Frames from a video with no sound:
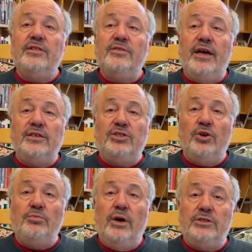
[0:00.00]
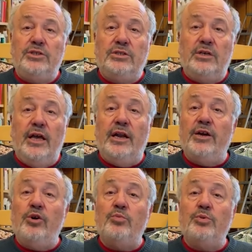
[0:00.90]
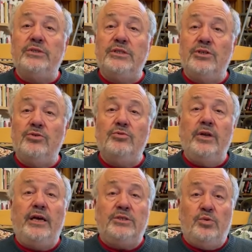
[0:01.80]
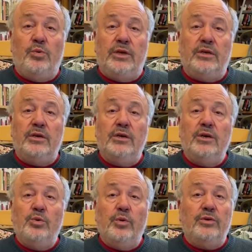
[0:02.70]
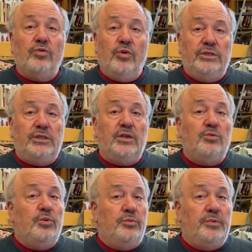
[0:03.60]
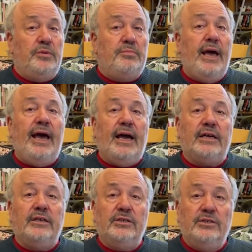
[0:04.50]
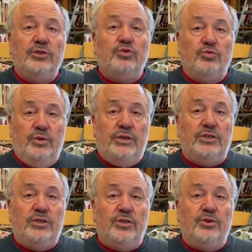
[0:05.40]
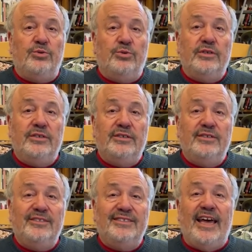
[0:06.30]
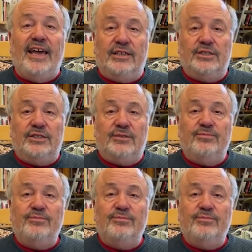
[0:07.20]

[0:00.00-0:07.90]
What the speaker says: Thanks so much. And I hope we'll see you next week when Christy will be back to read to you. Thanks.